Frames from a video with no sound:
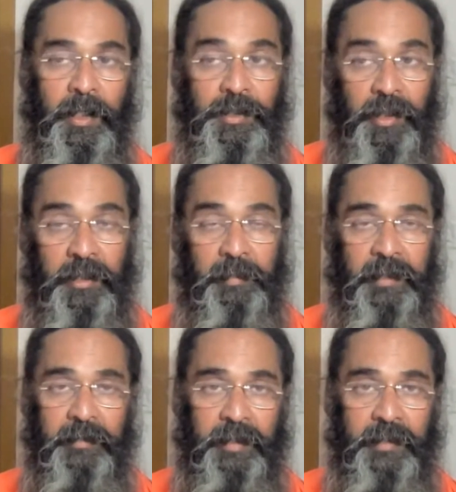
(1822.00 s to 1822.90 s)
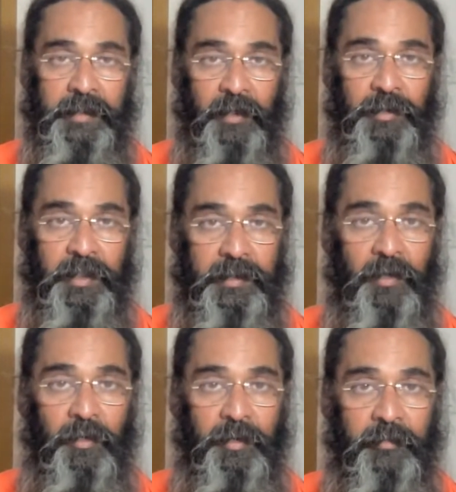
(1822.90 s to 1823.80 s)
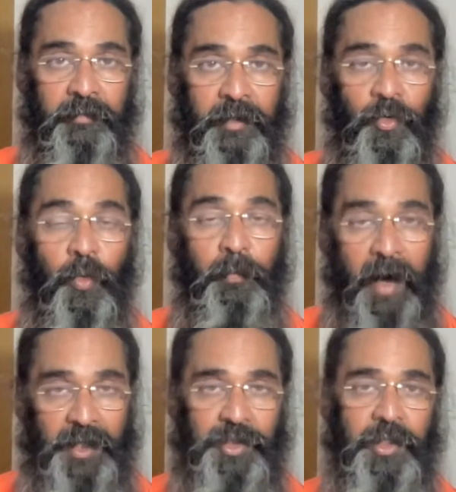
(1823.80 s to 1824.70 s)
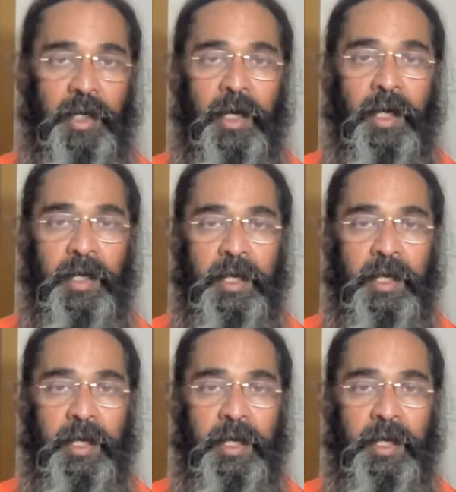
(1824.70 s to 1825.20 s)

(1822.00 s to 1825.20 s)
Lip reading: And shaktipatha, that's how there is a lot of upasana,